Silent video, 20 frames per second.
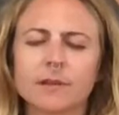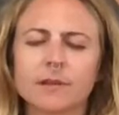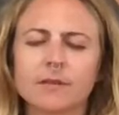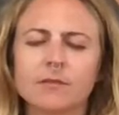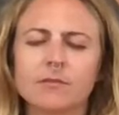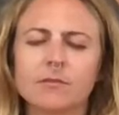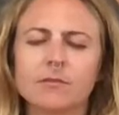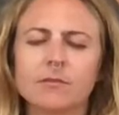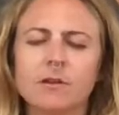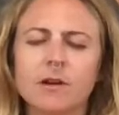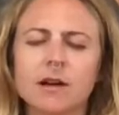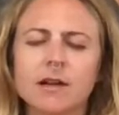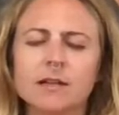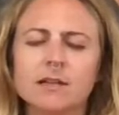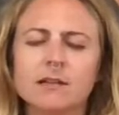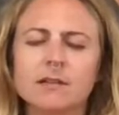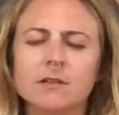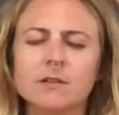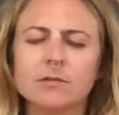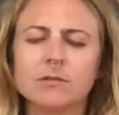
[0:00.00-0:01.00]
right
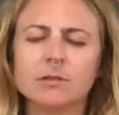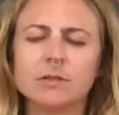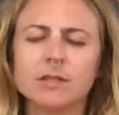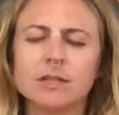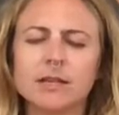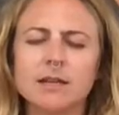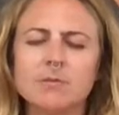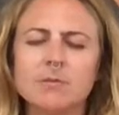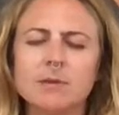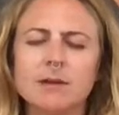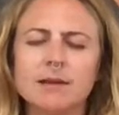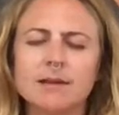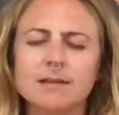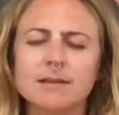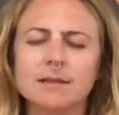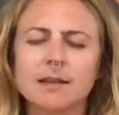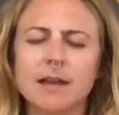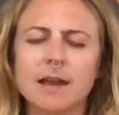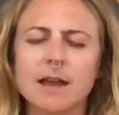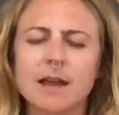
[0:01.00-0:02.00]
to your
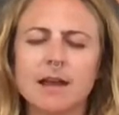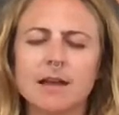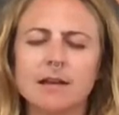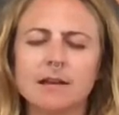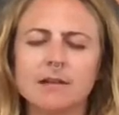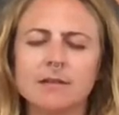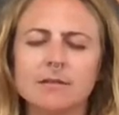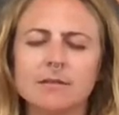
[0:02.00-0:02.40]
deepest layer.